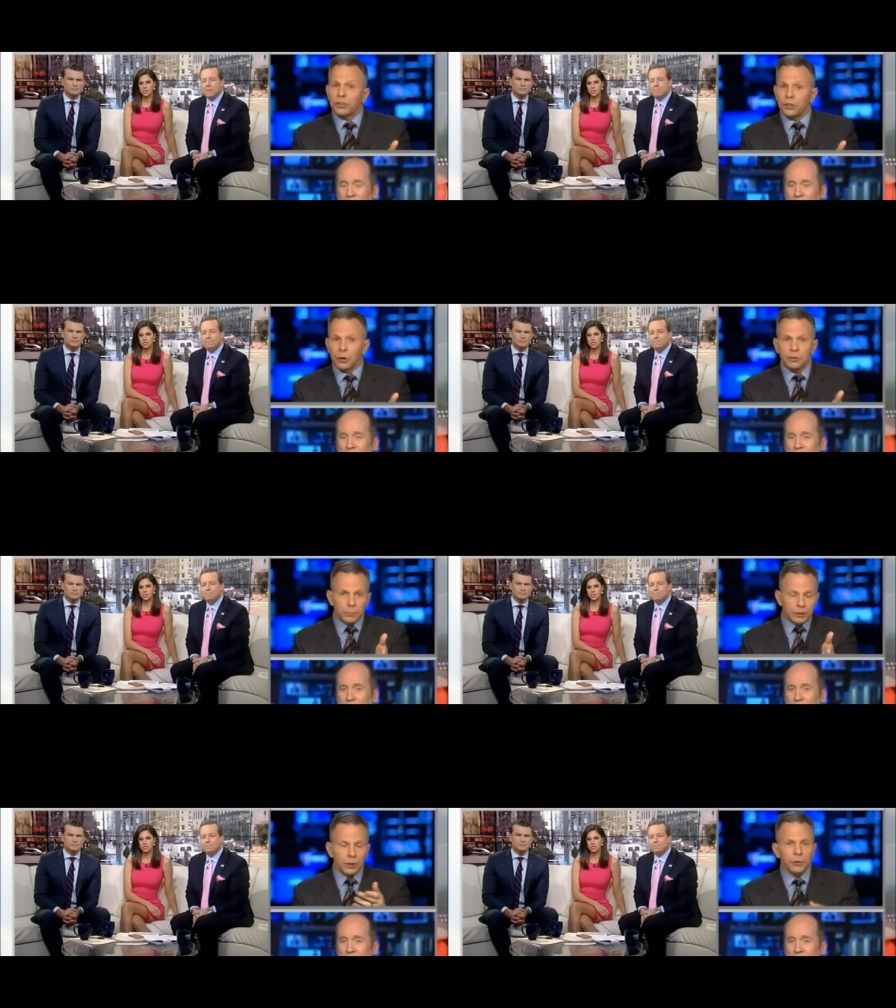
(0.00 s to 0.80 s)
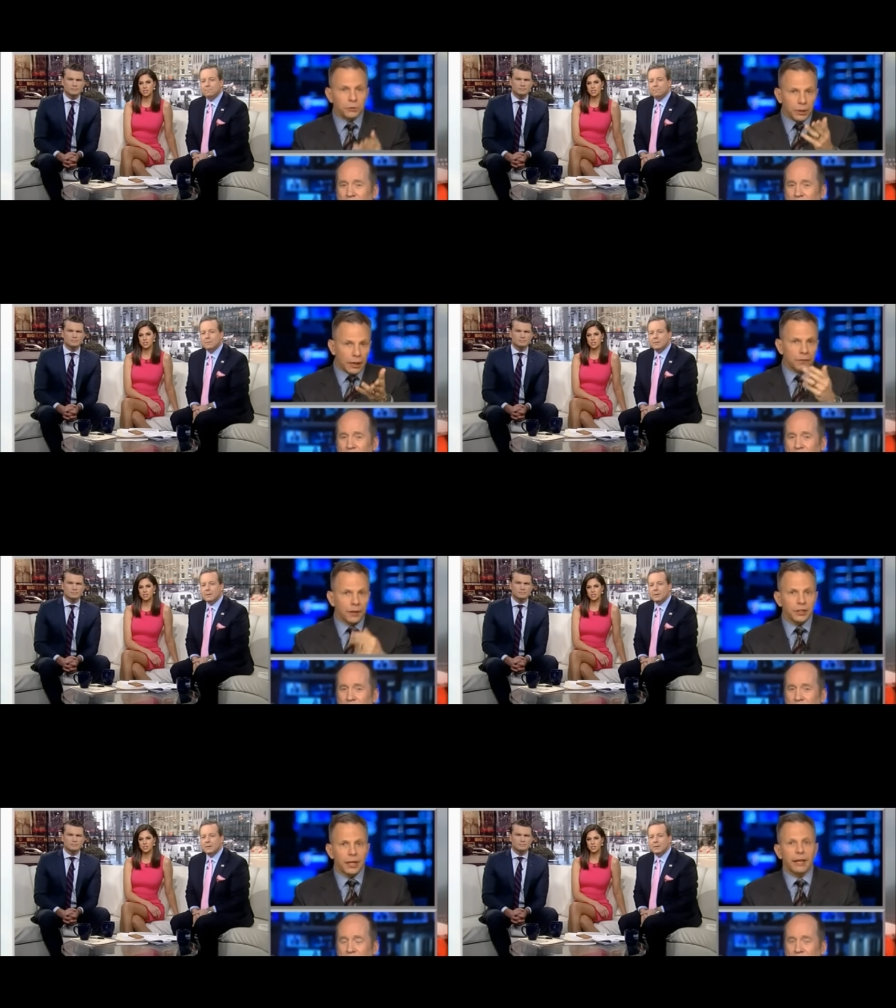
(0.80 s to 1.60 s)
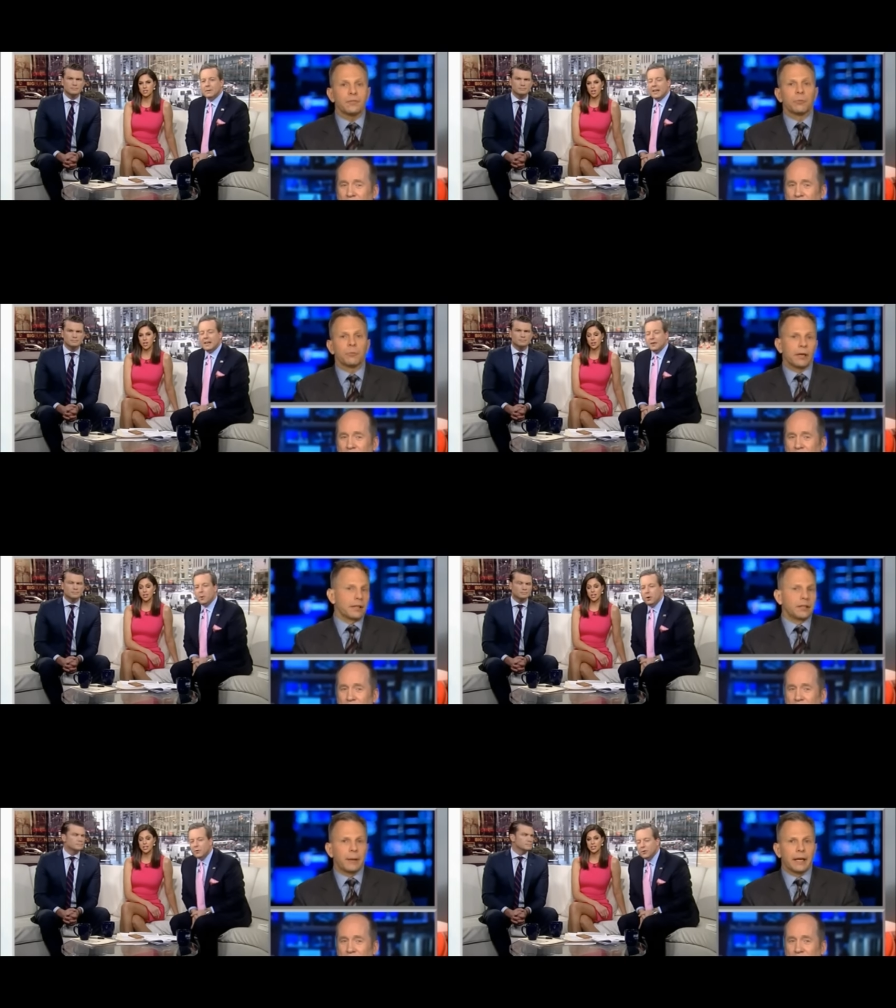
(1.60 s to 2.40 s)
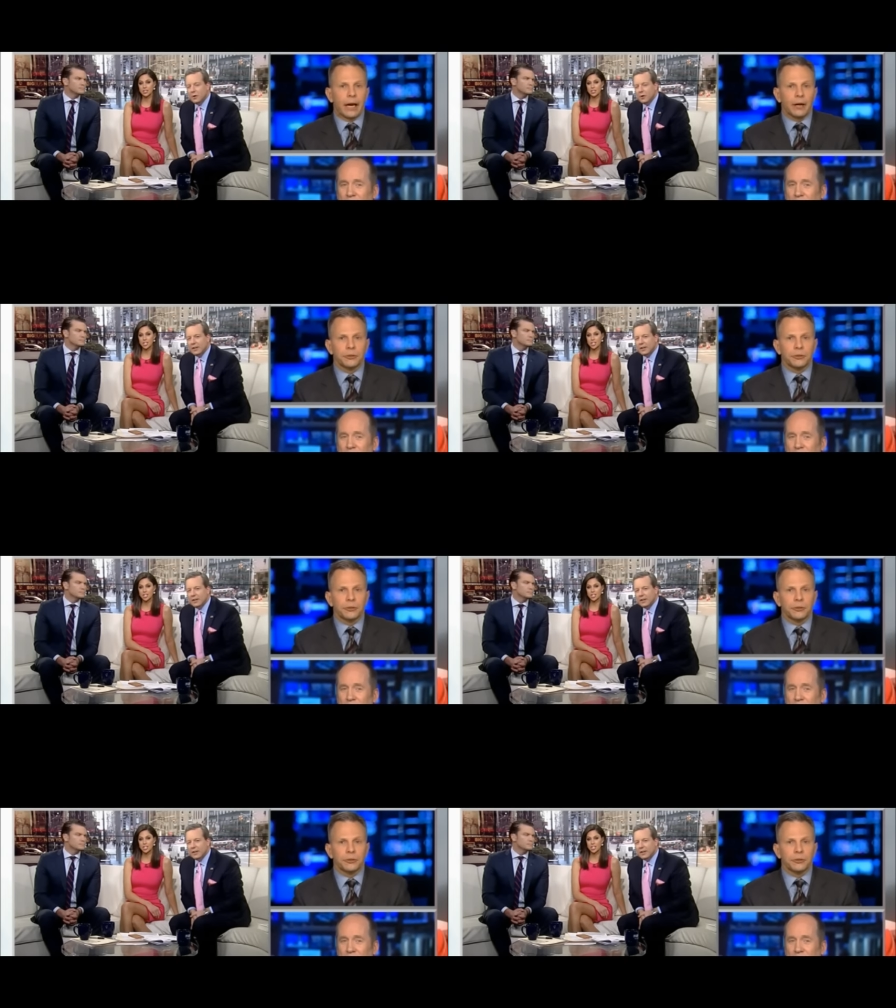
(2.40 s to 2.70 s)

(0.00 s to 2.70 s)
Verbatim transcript: which shows misuse, and you have got to investigate. Thank you. Right.